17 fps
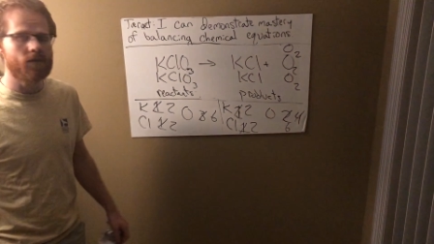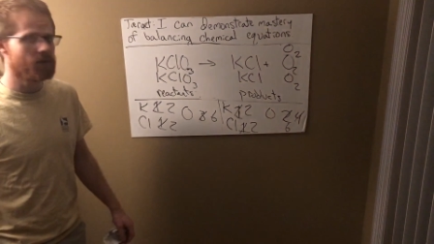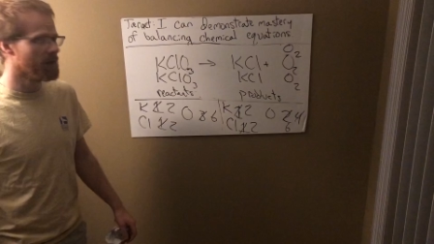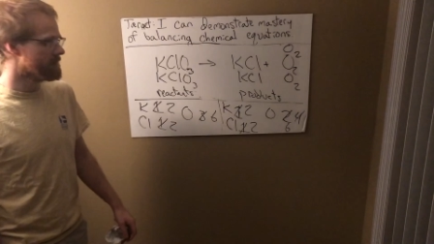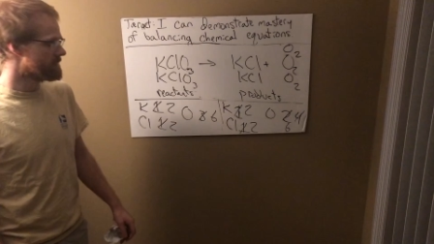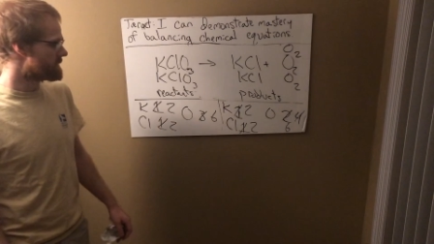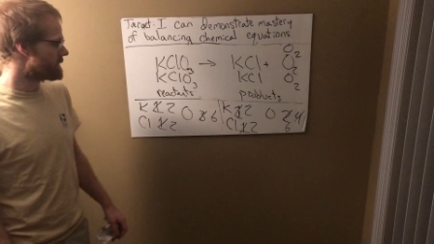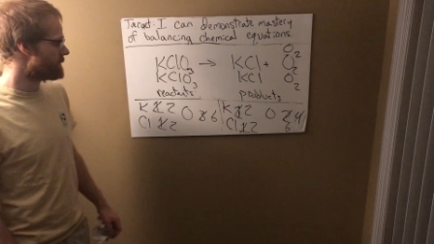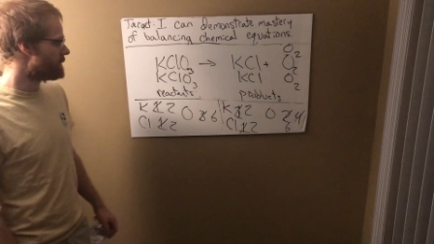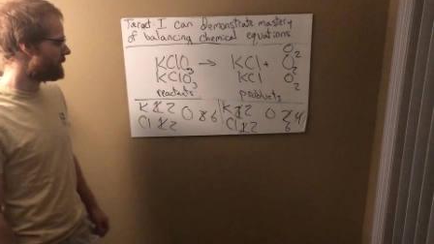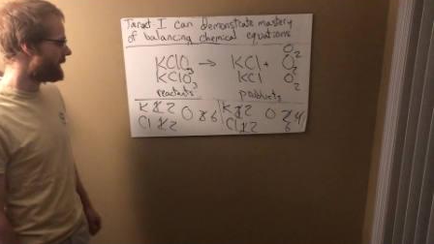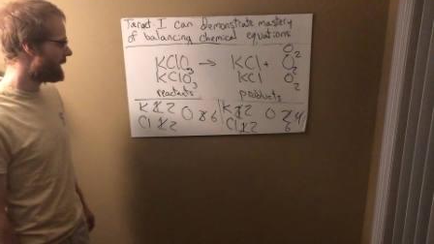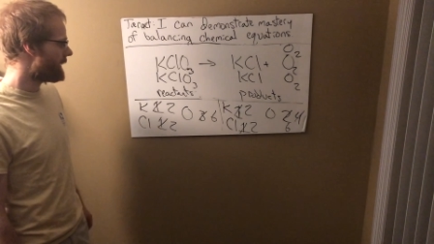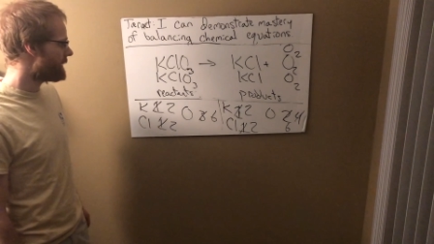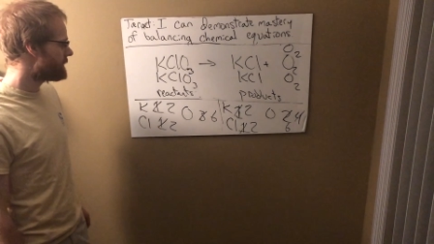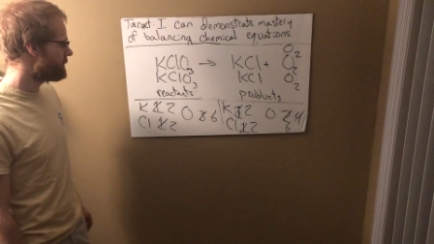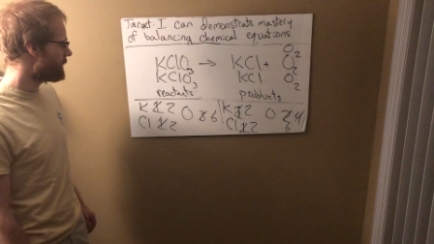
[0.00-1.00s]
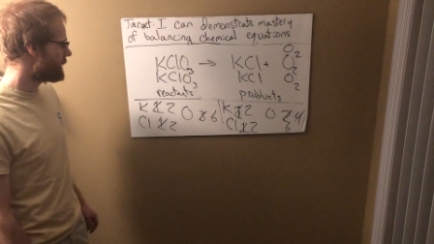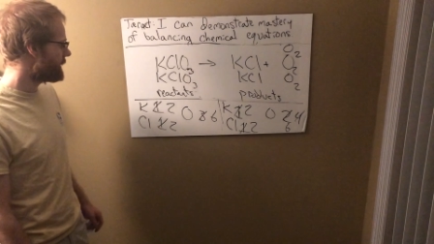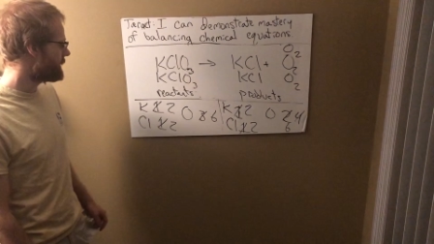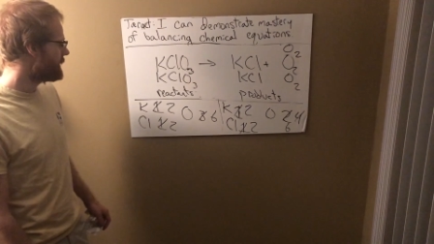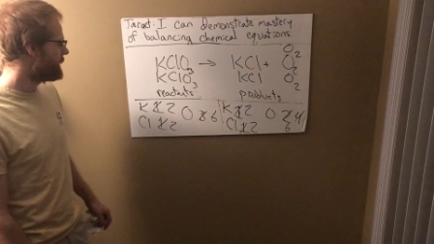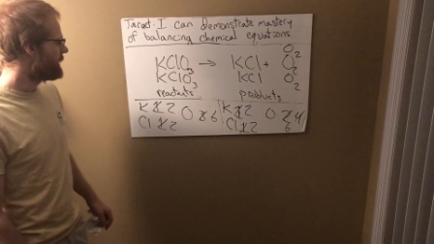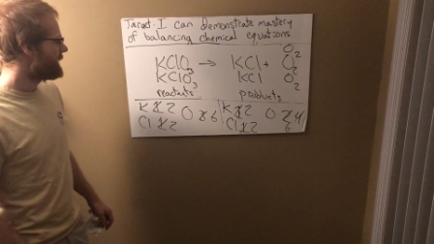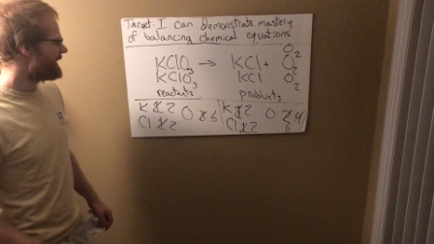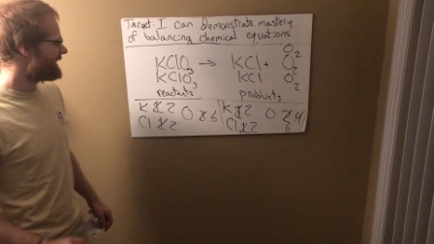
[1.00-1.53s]
Not too bad, right?
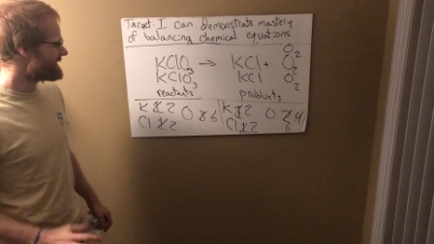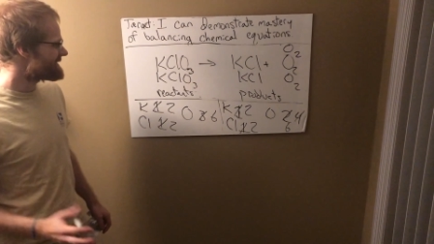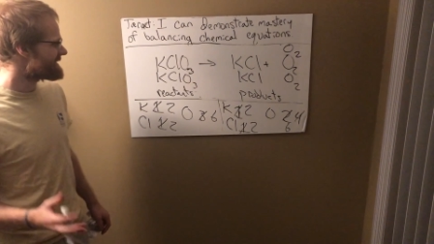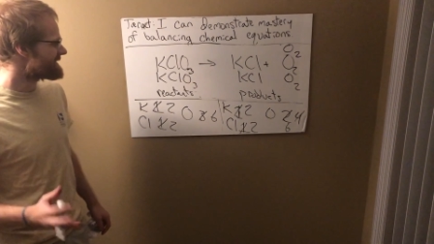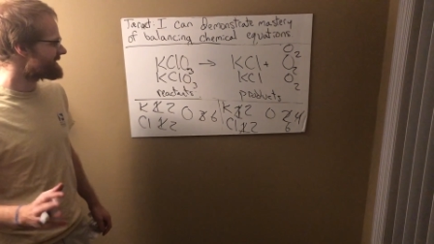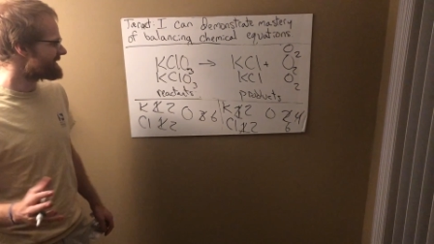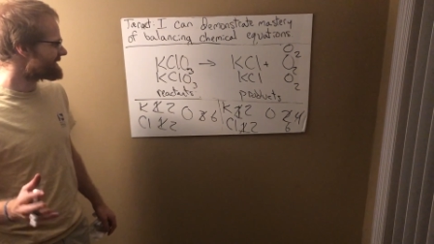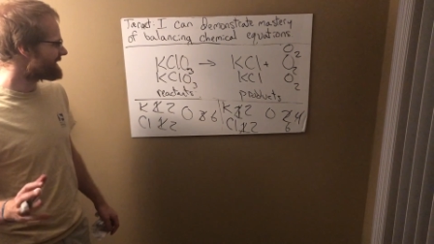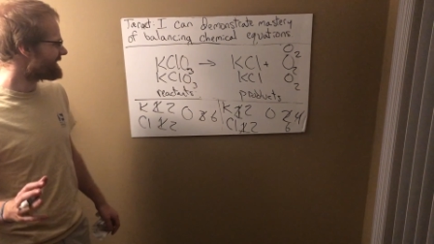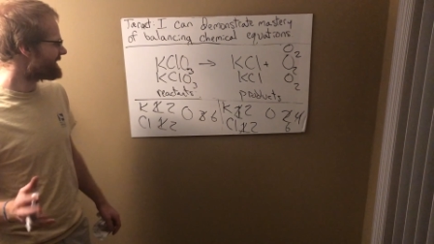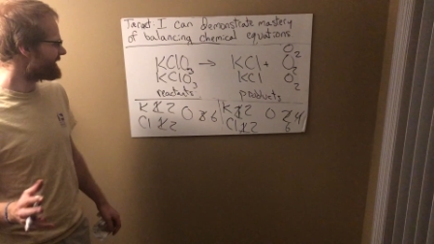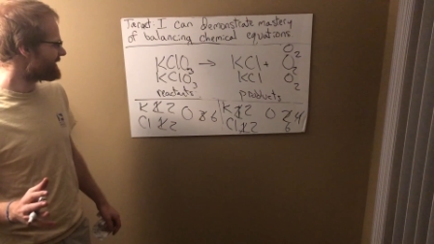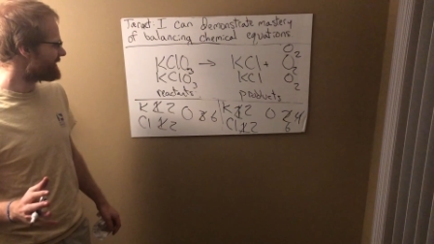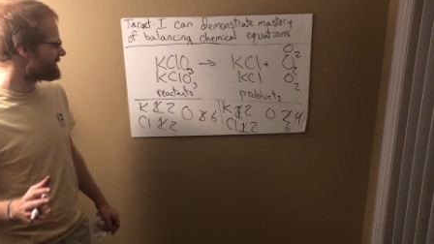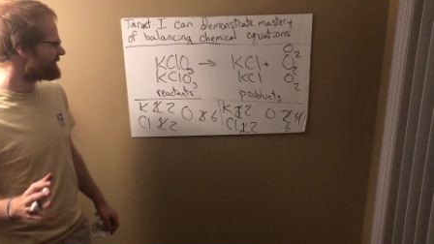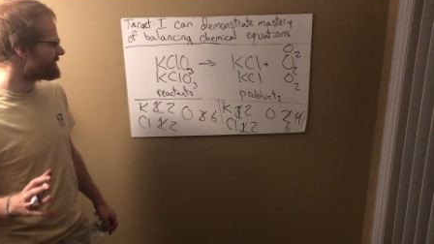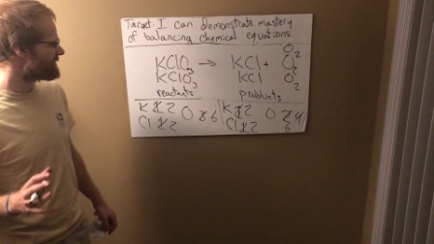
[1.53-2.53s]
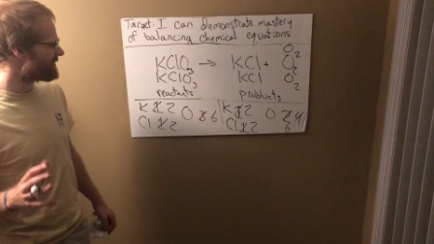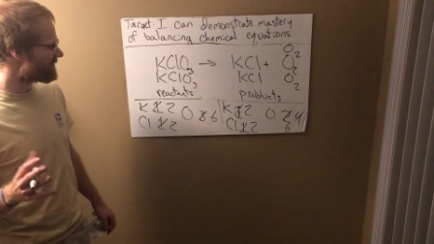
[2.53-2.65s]
It's a little